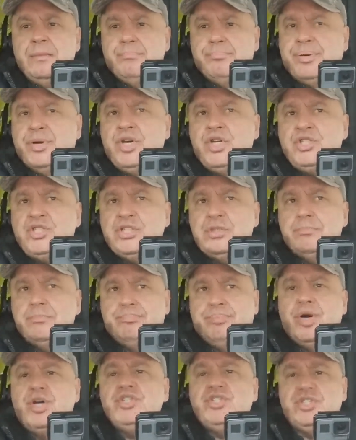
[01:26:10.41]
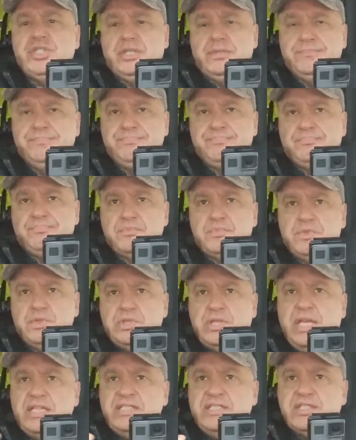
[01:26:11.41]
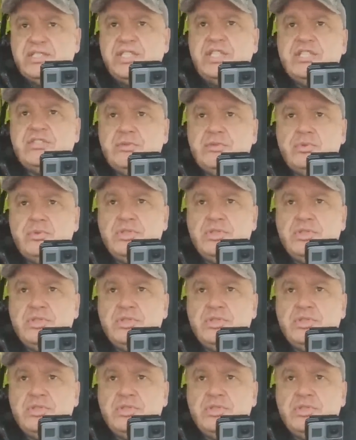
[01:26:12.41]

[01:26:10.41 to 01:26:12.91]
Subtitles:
Push it. That's the secret.